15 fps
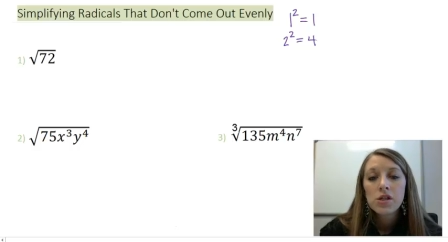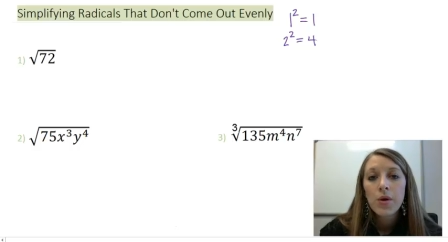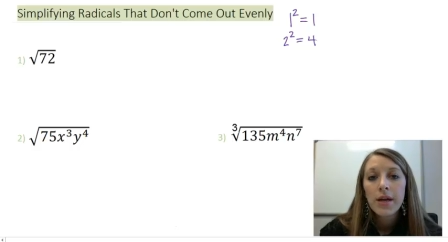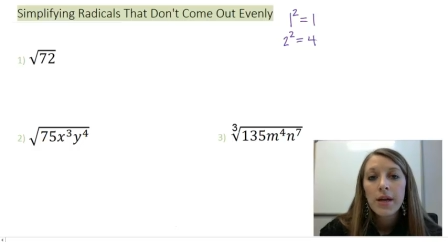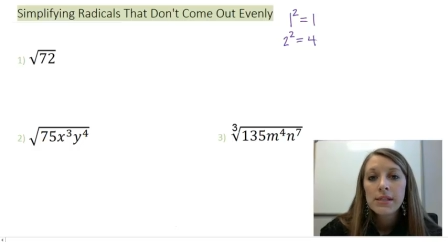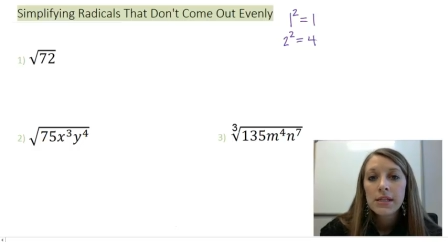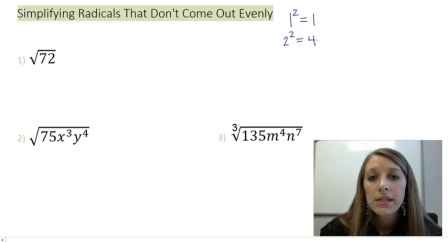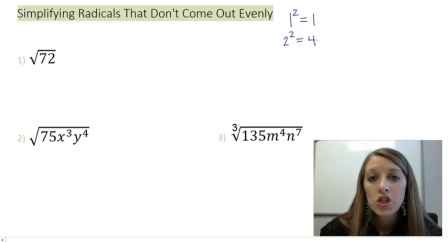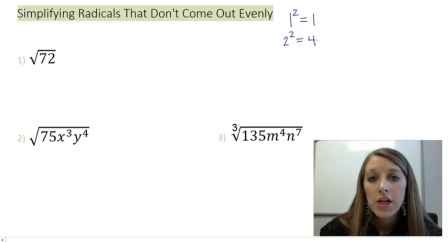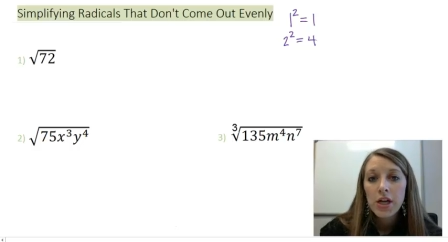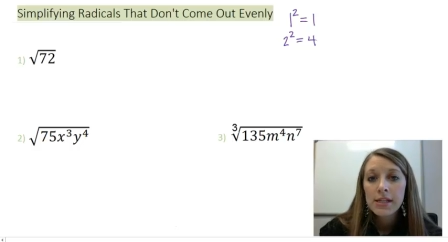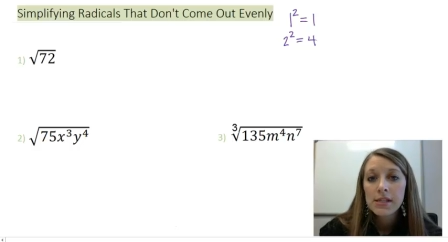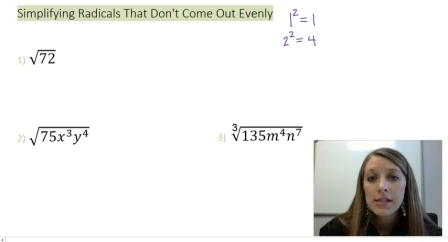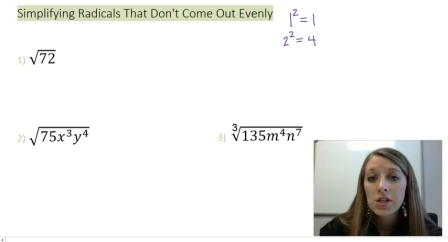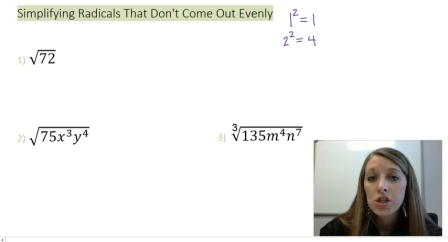So I
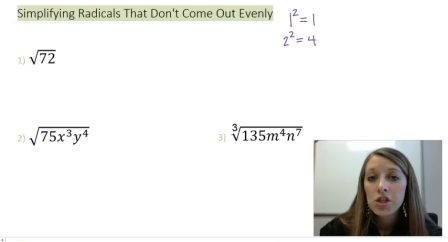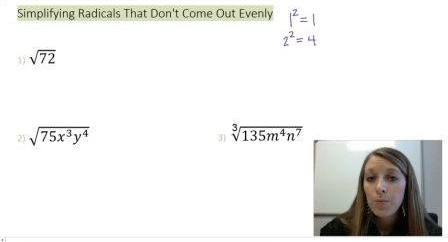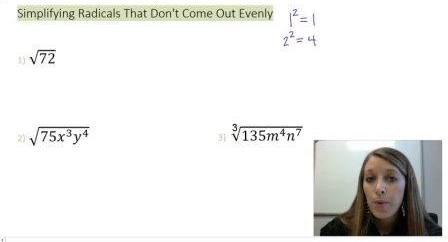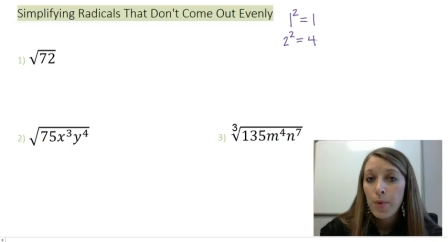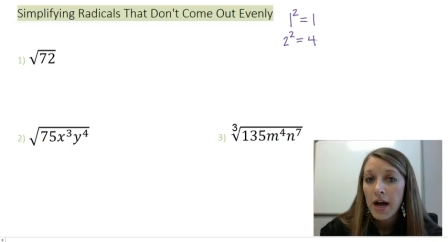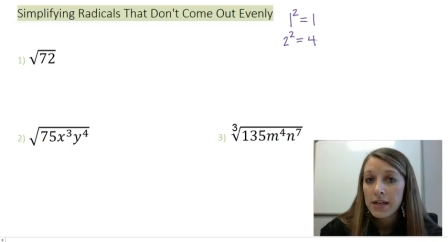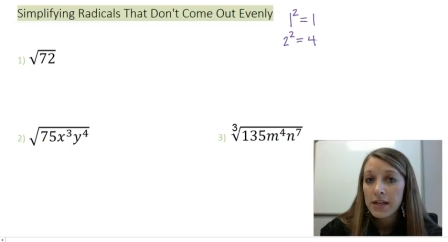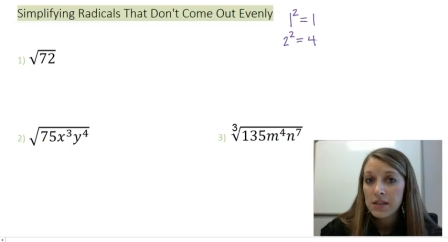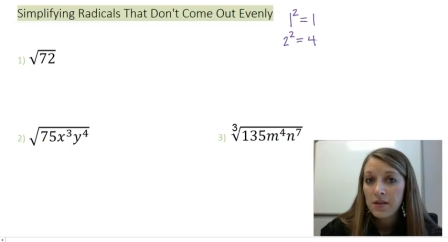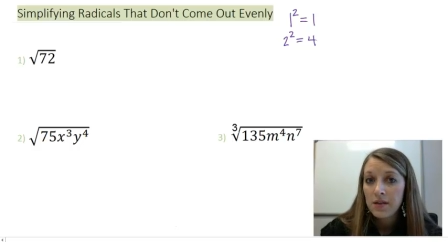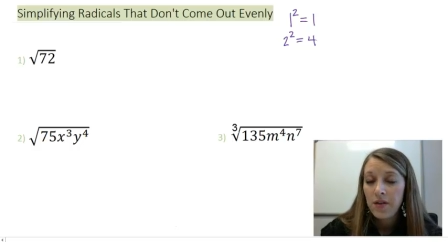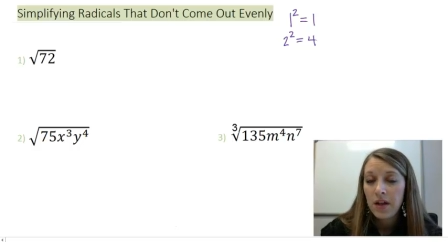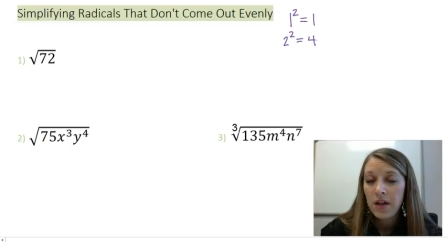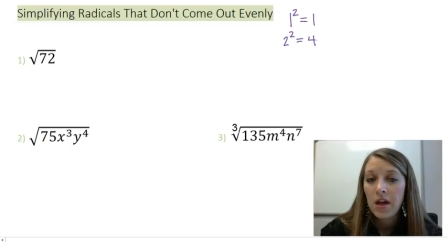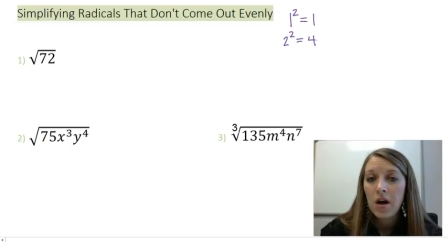suggest that you pause
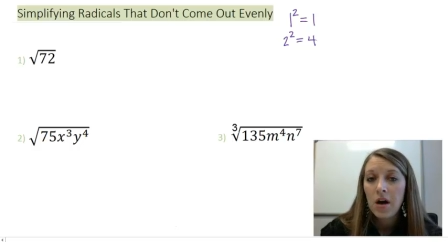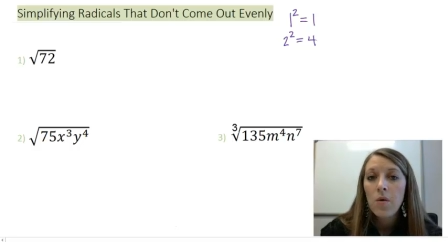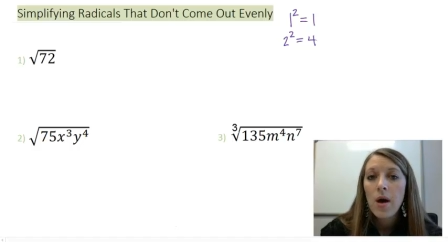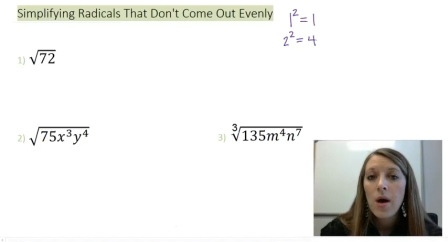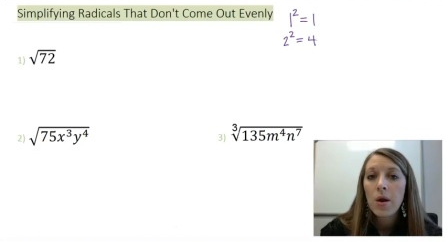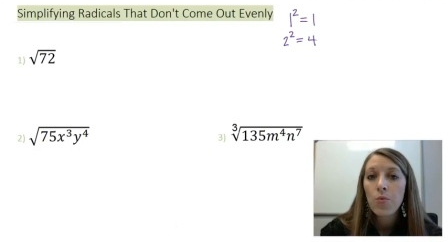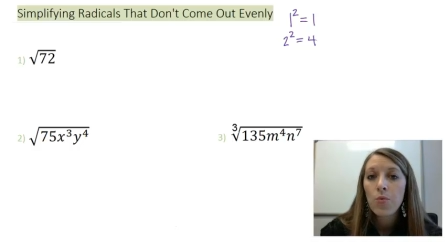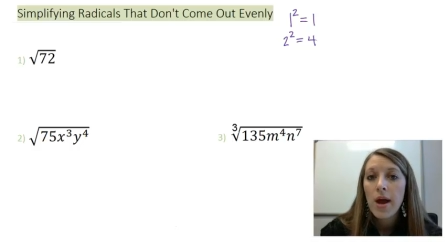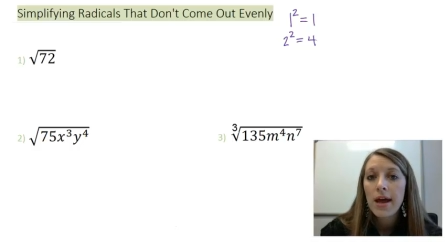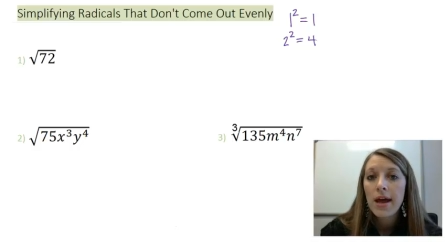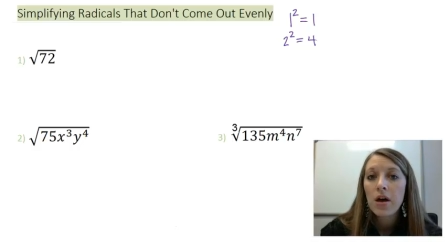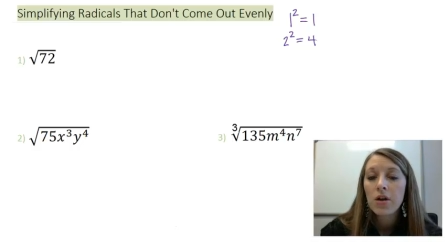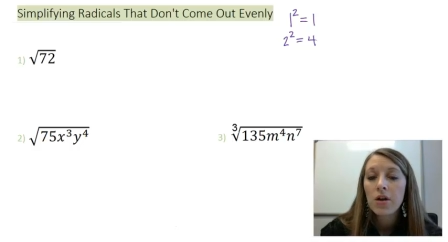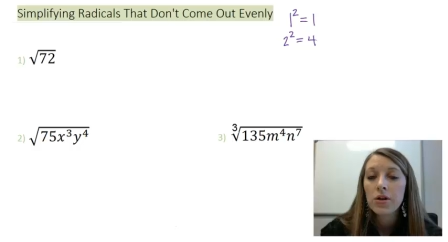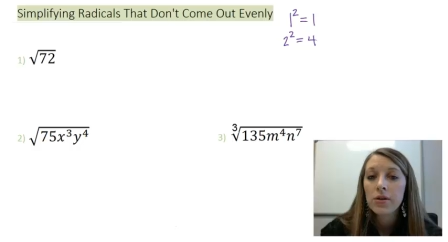the video and
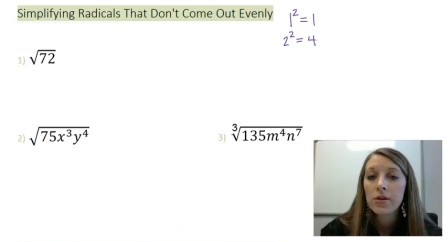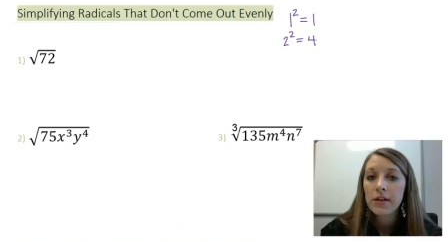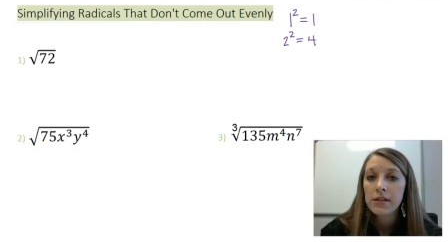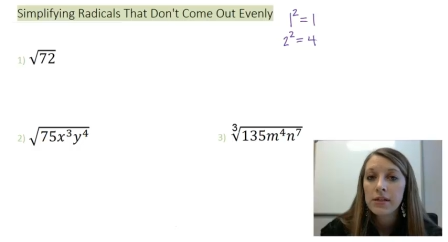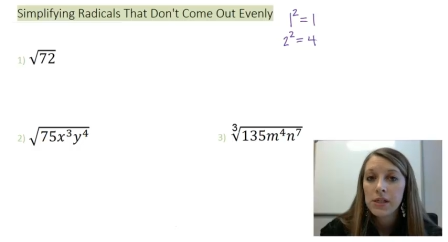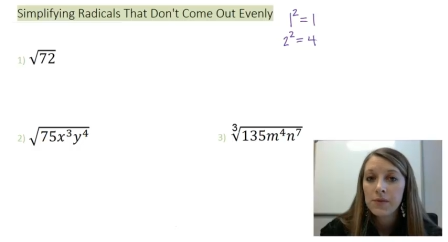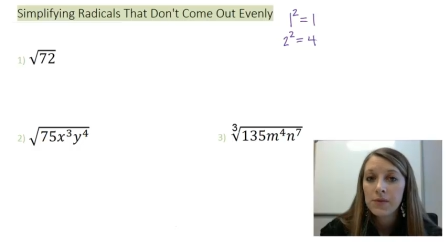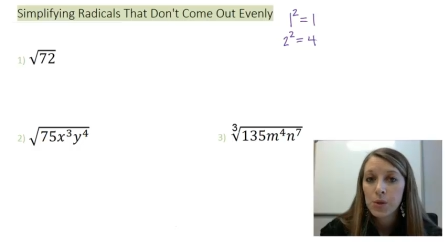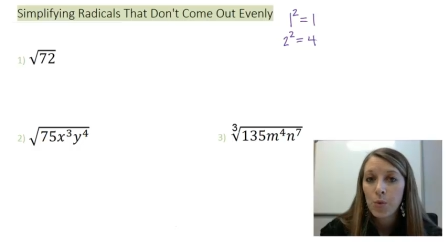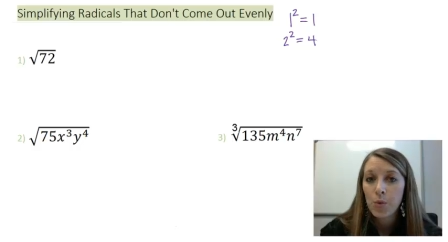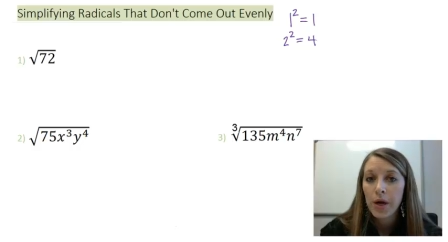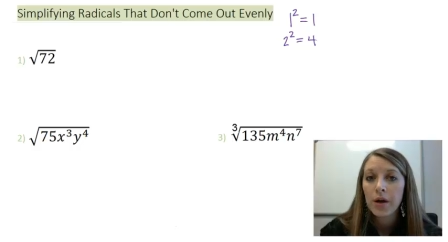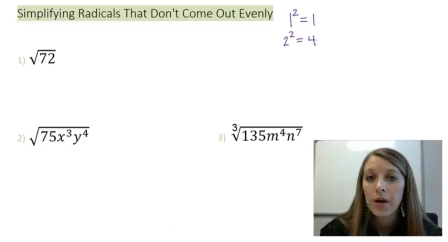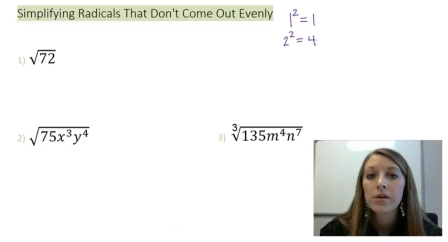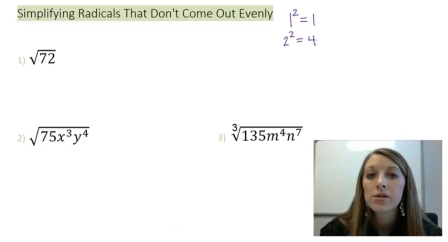write out your list of
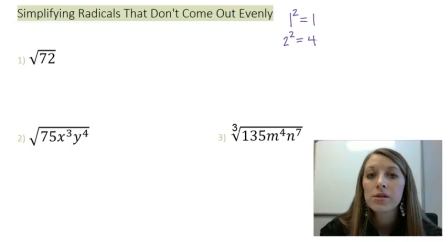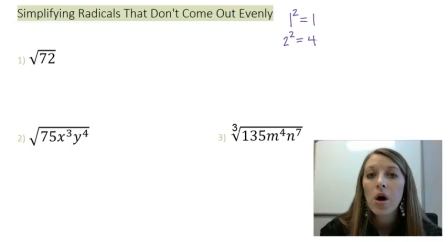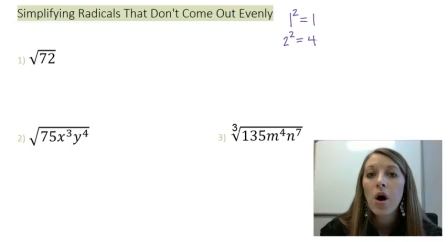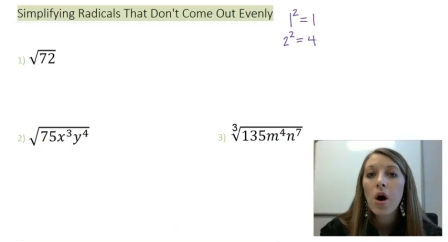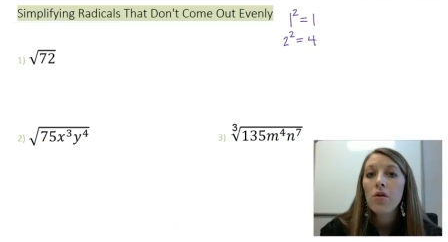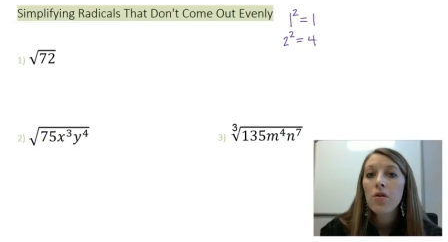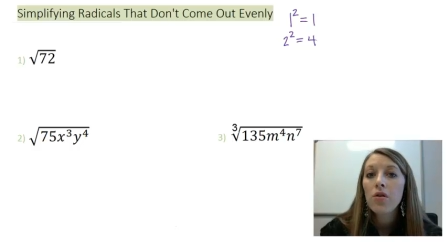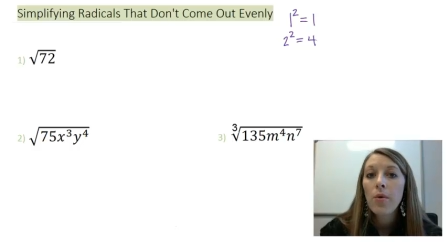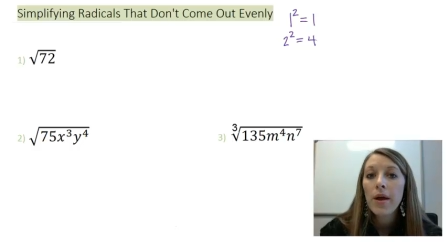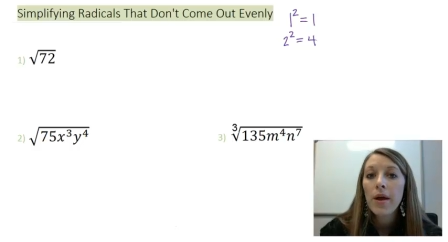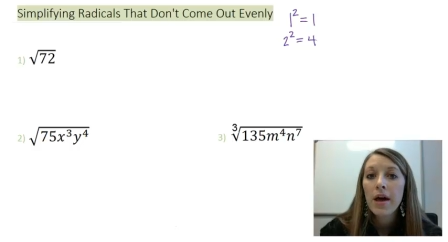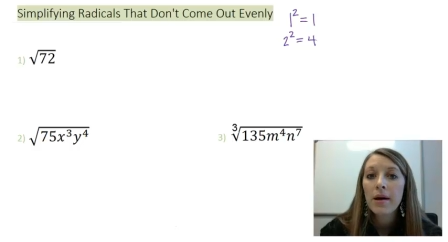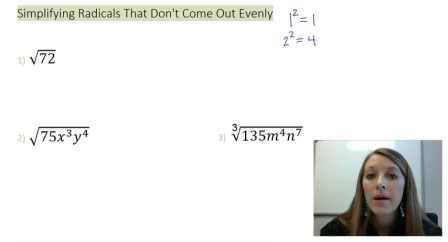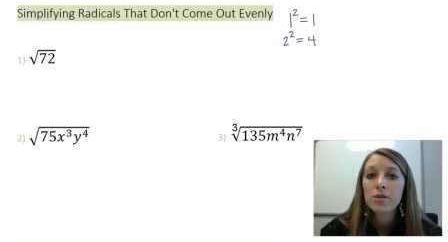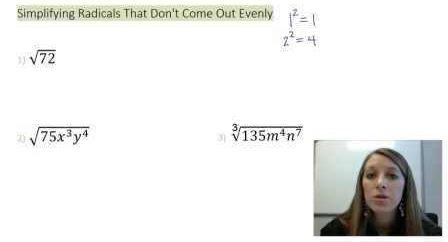squares all the
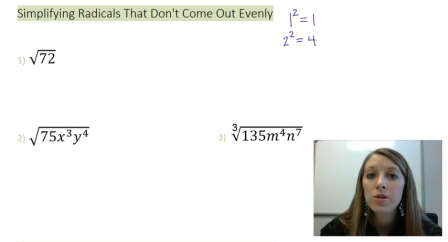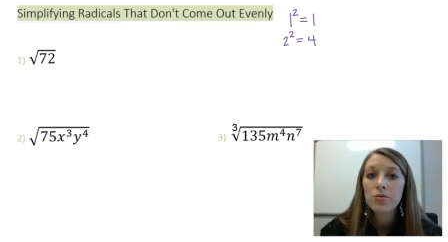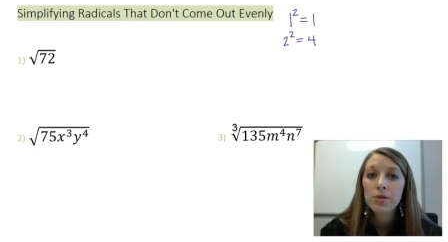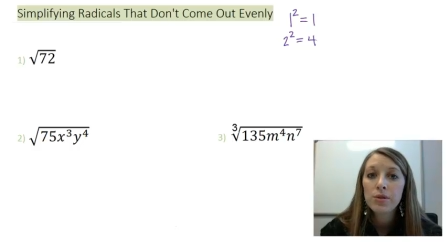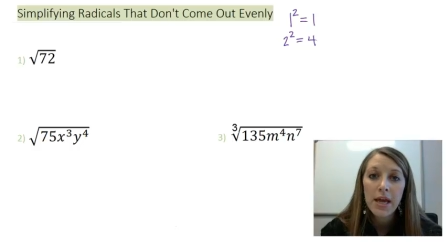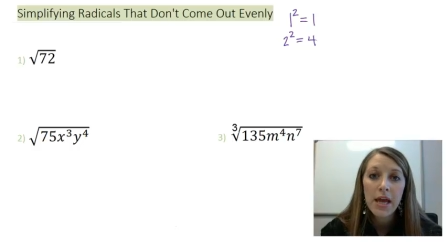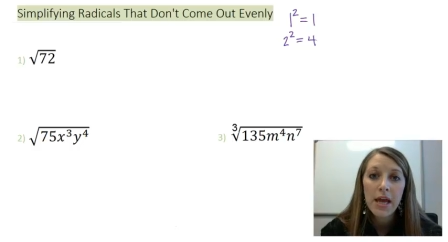way up to